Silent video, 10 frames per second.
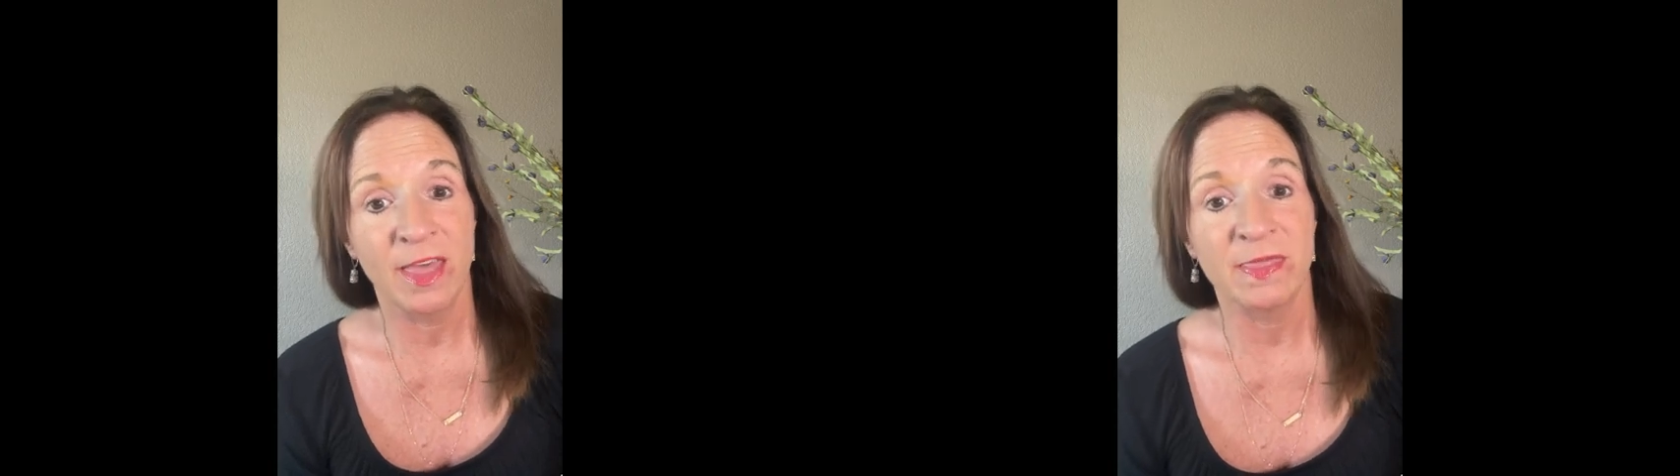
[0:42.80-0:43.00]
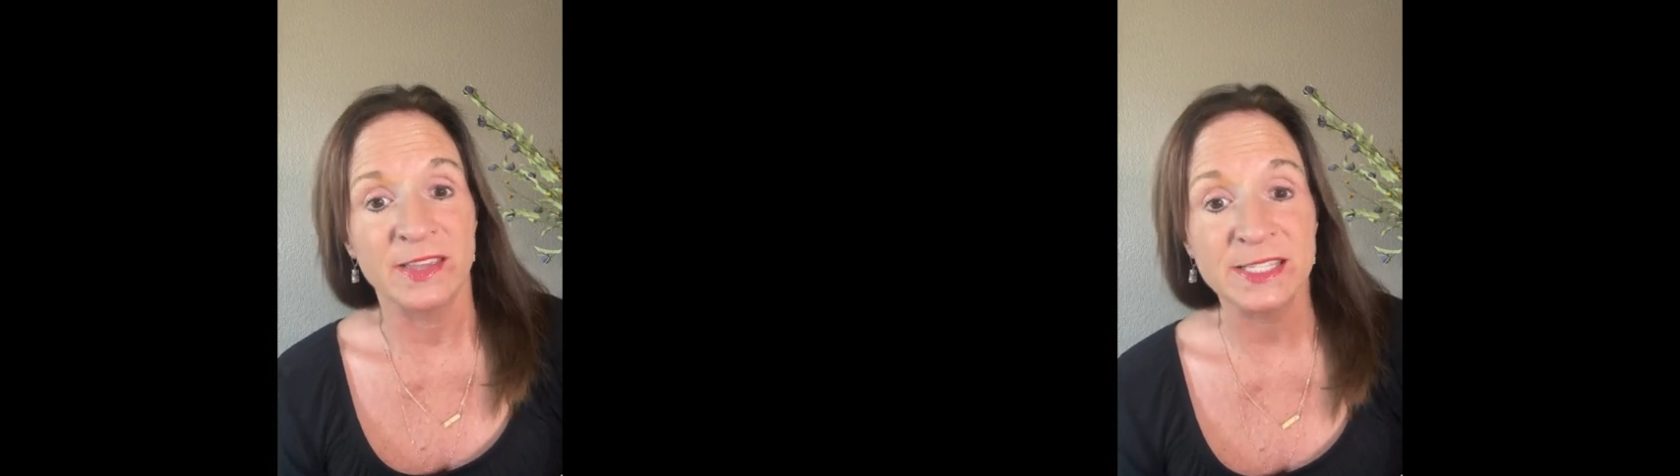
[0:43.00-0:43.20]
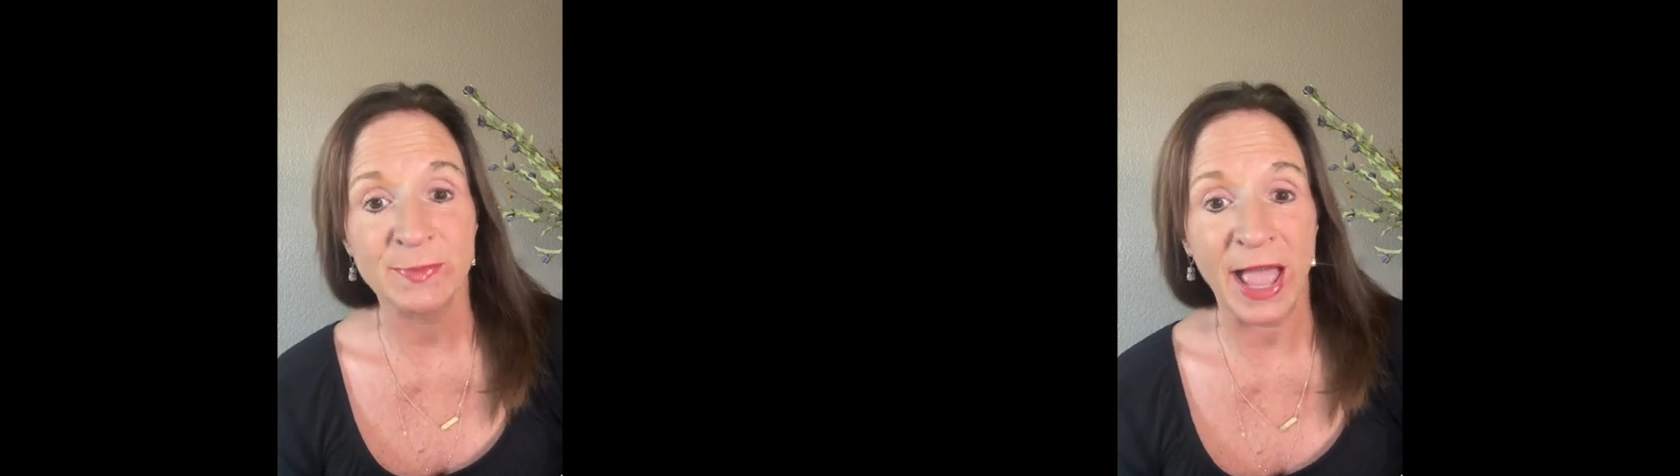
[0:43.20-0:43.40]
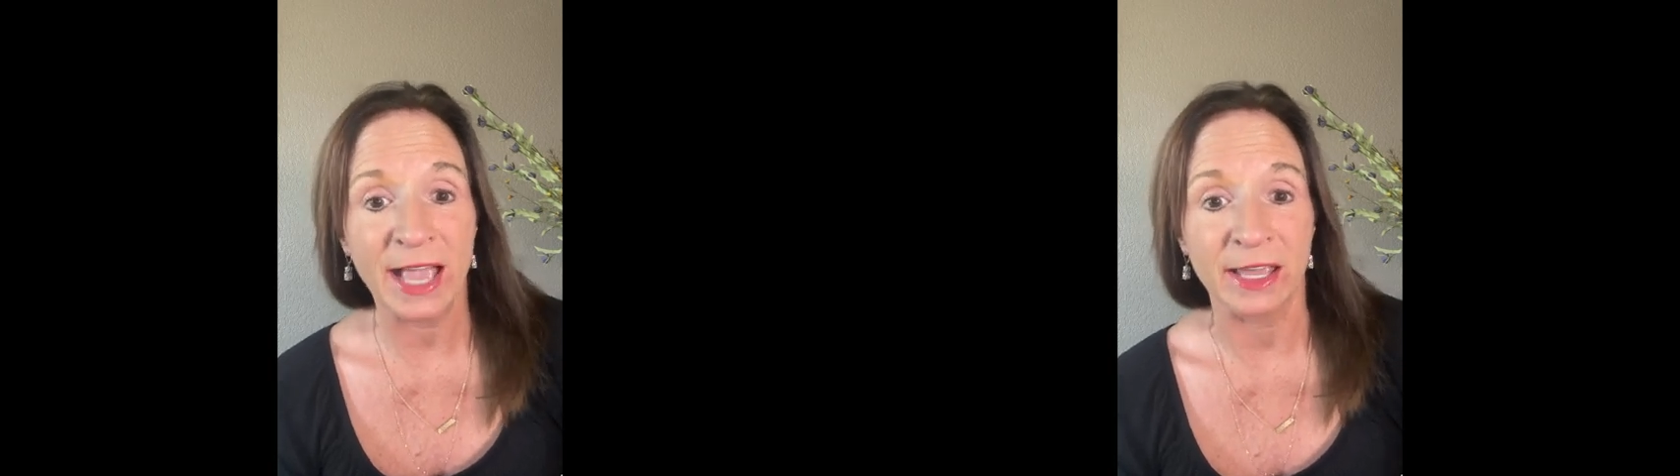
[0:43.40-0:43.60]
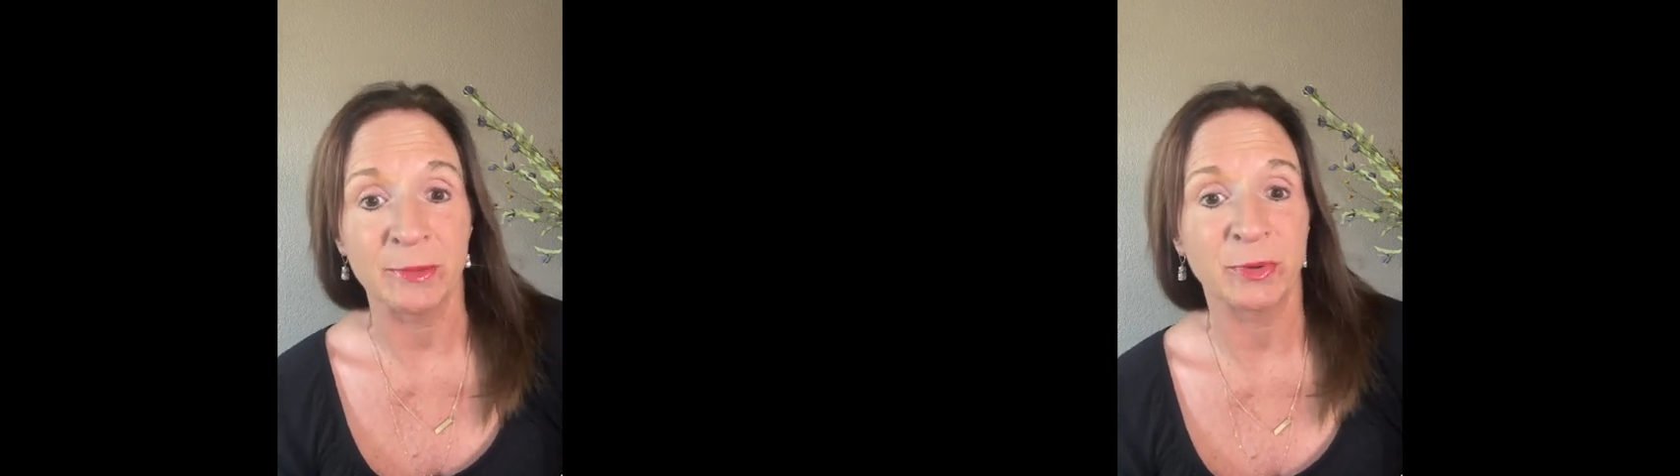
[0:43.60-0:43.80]
This
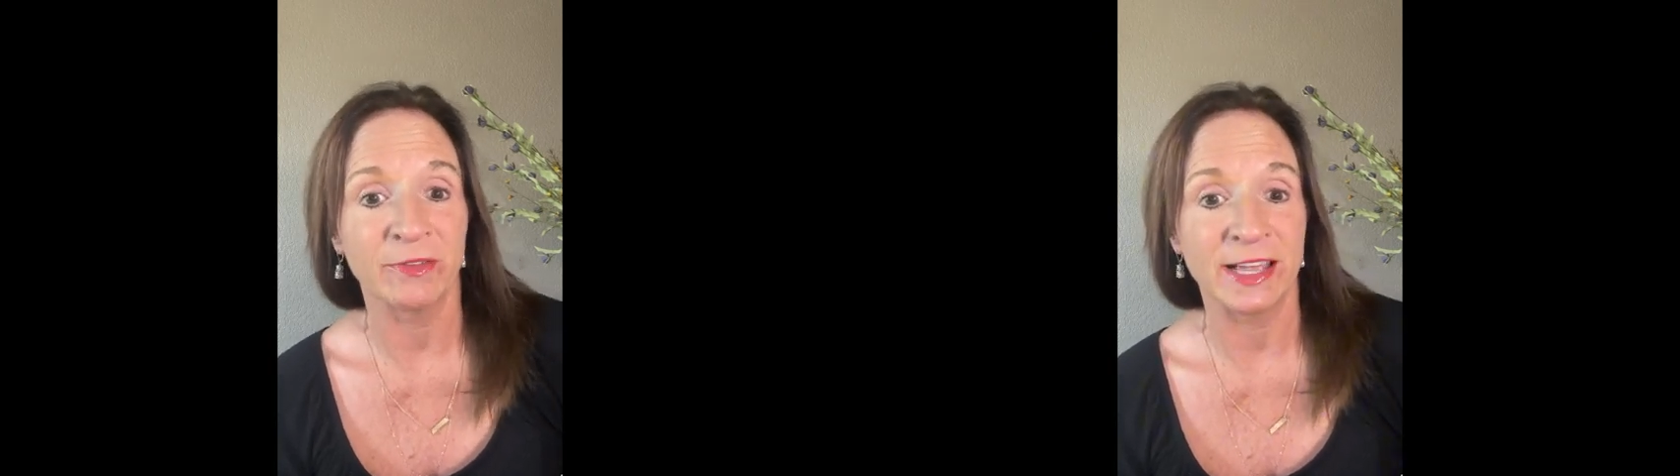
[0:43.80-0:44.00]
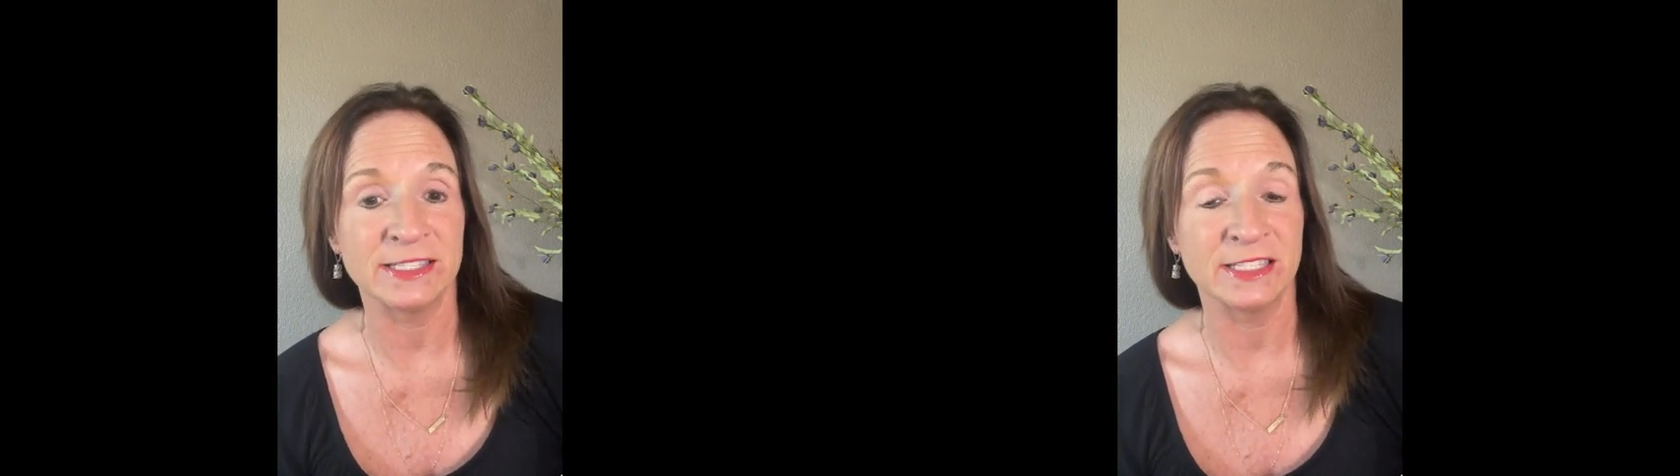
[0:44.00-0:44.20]
packet provides